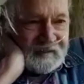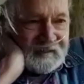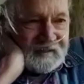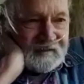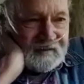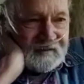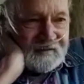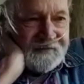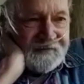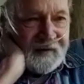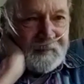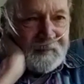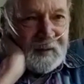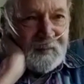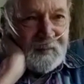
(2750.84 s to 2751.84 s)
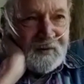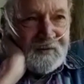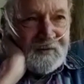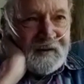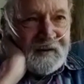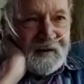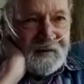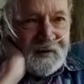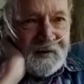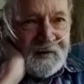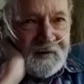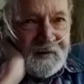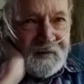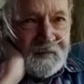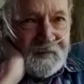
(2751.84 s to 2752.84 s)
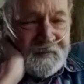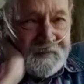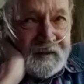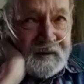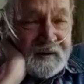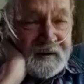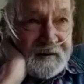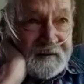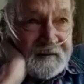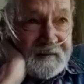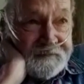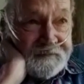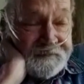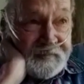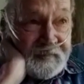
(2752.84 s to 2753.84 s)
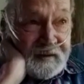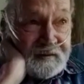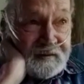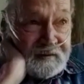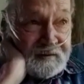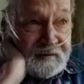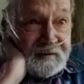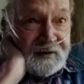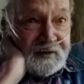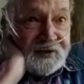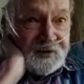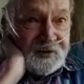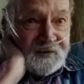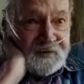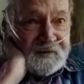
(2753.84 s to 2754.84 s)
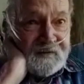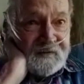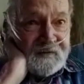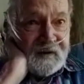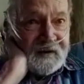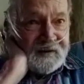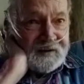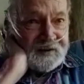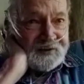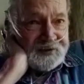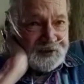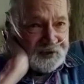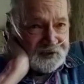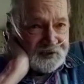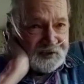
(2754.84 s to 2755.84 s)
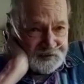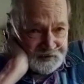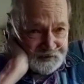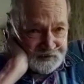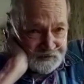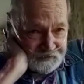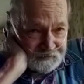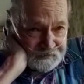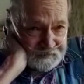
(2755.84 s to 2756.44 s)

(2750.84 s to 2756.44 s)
her family moved out here in June of 1962.